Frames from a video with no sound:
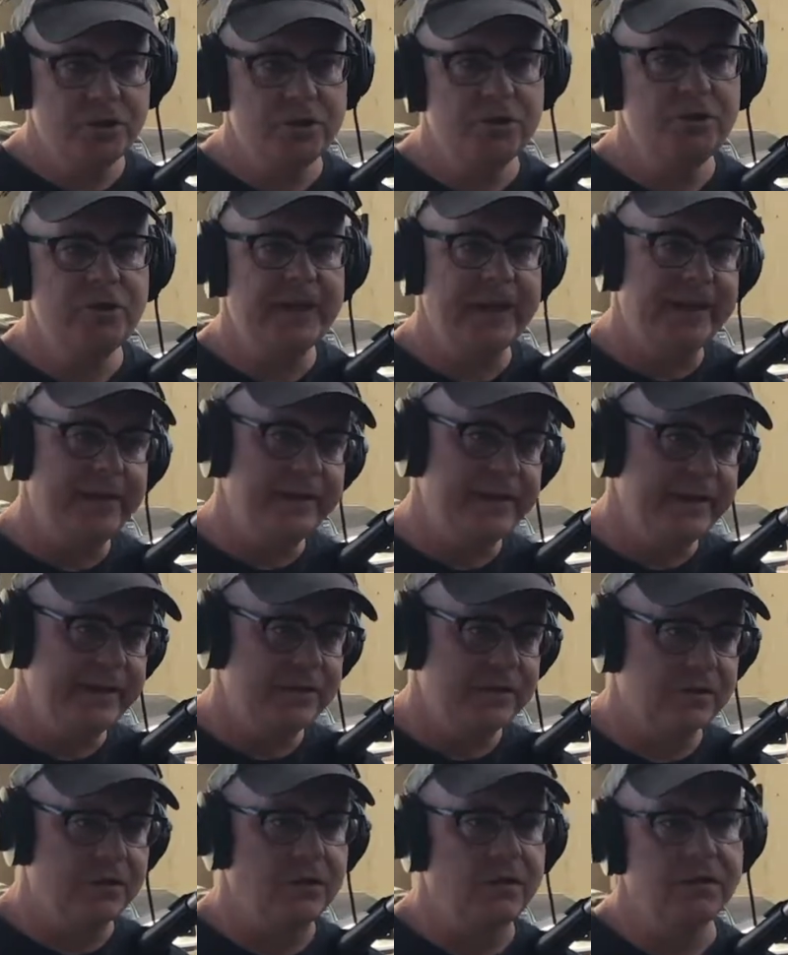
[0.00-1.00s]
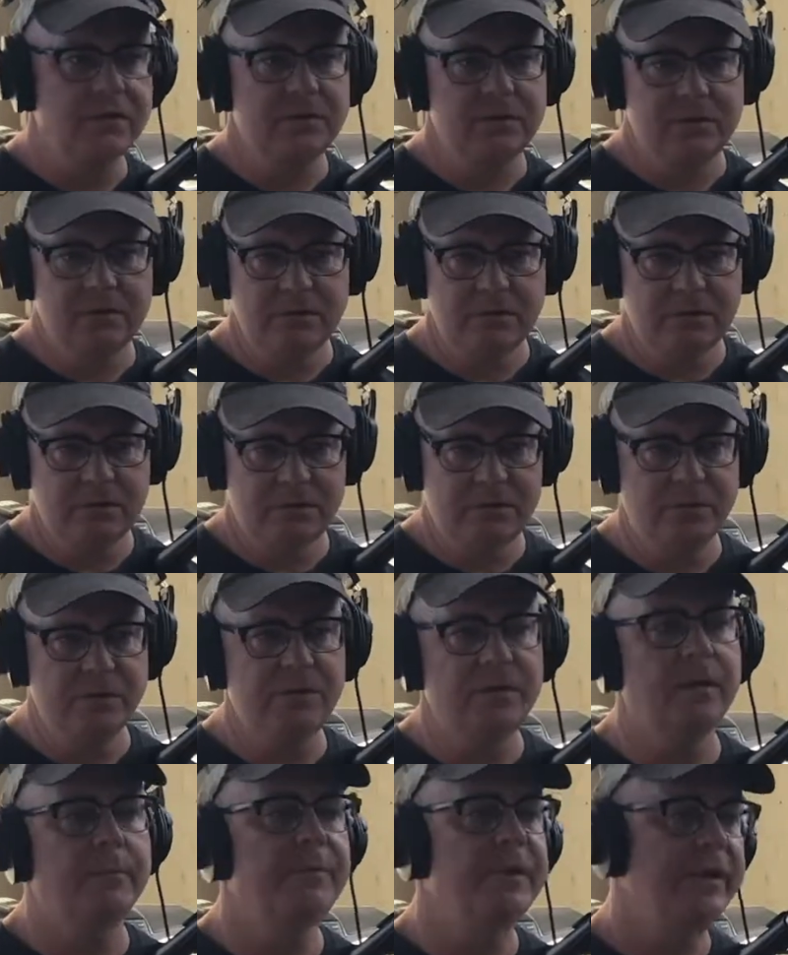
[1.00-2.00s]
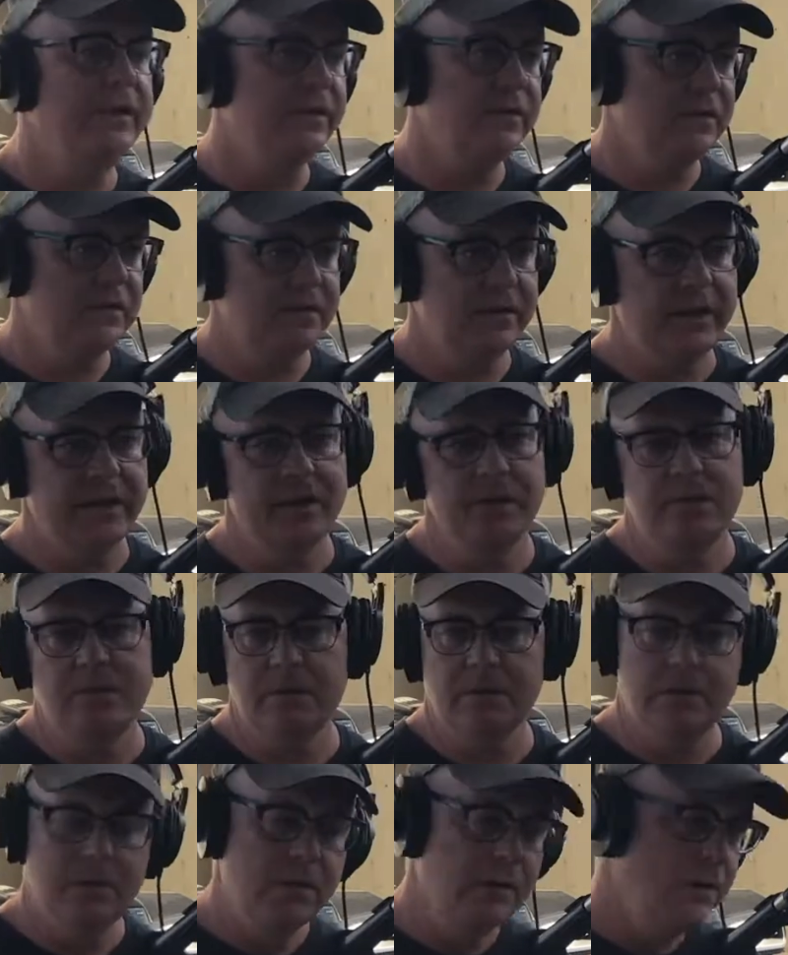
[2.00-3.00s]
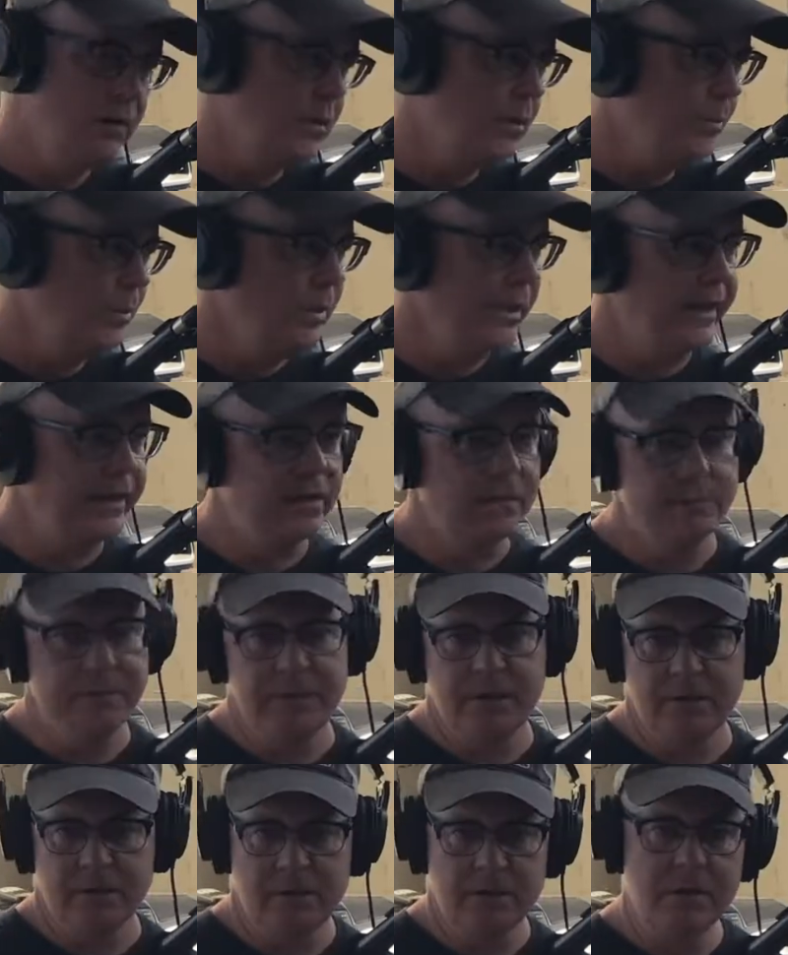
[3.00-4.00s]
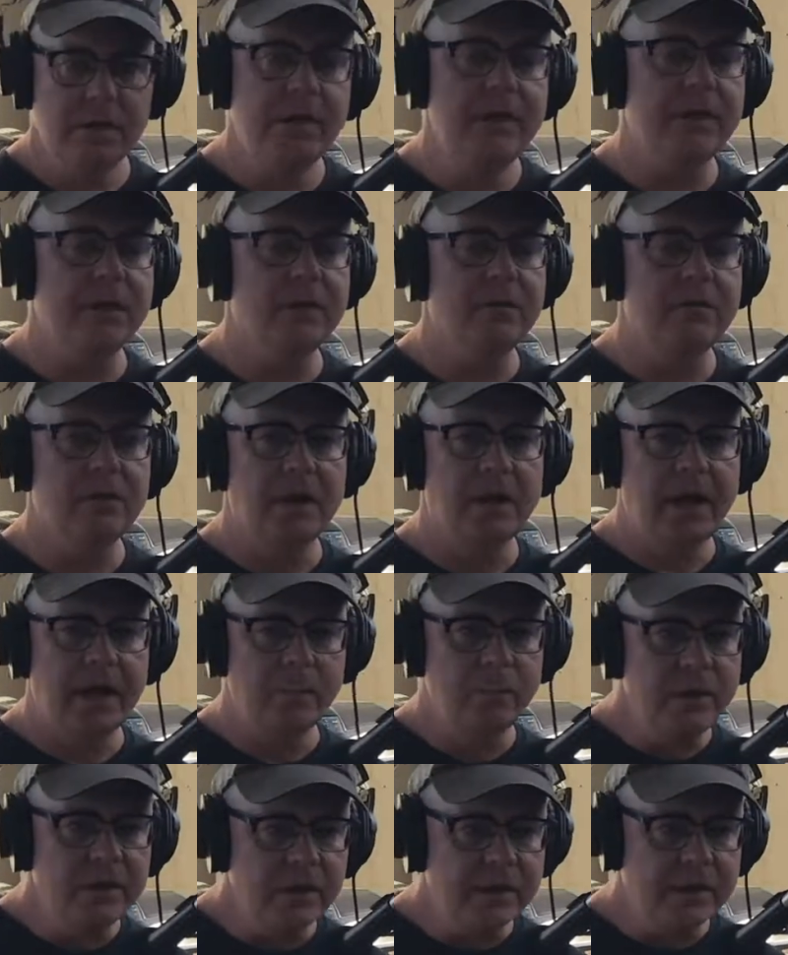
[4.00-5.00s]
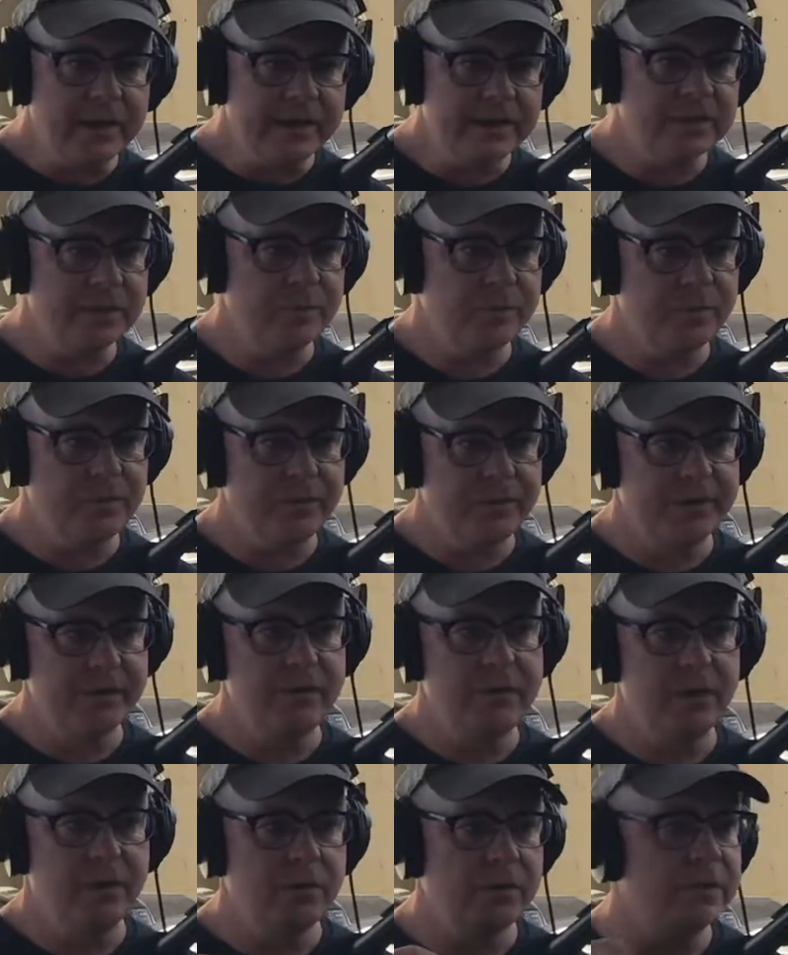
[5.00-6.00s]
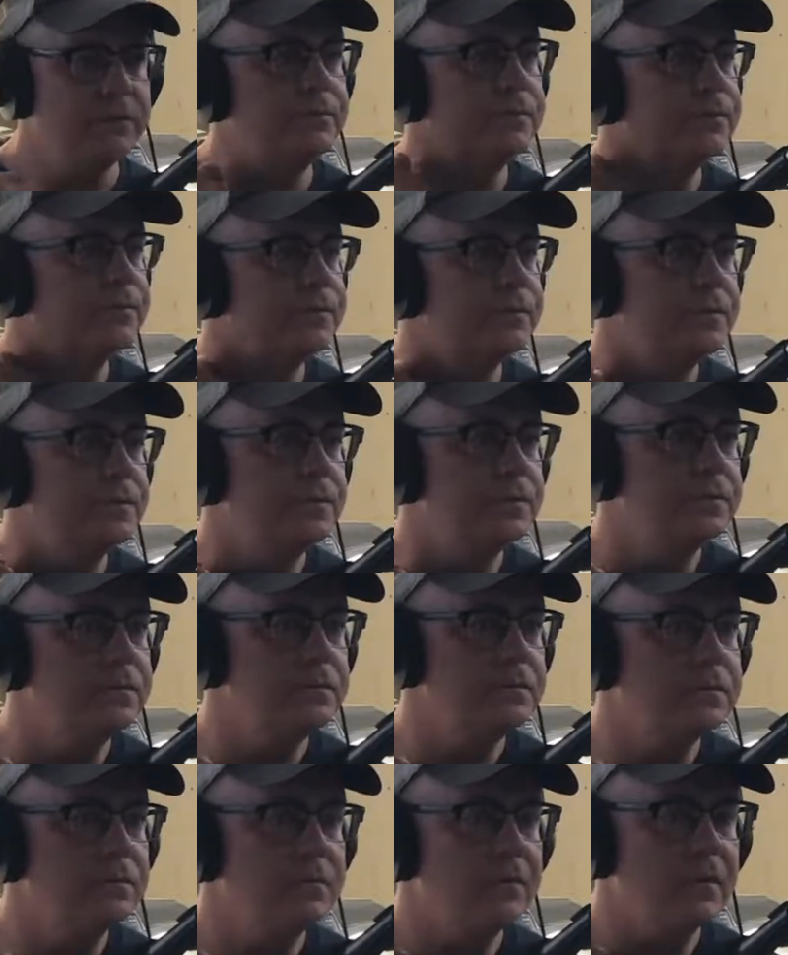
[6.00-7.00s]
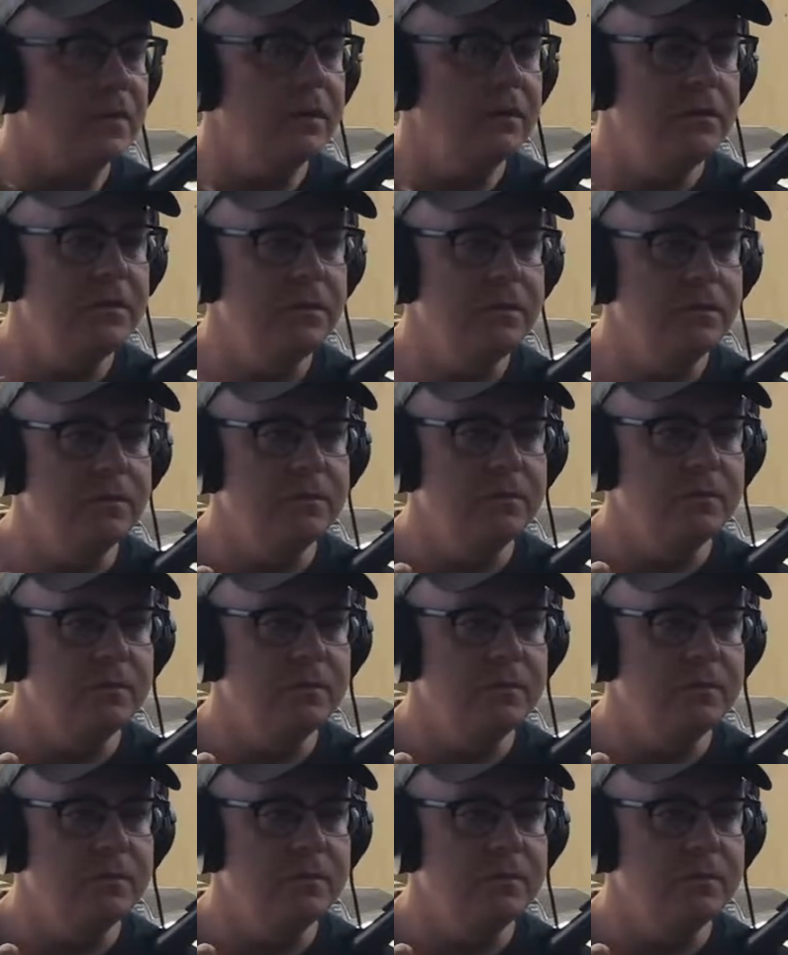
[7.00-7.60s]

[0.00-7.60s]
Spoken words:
take these songs and do something and sing or play them, and you know, I will at some point go and do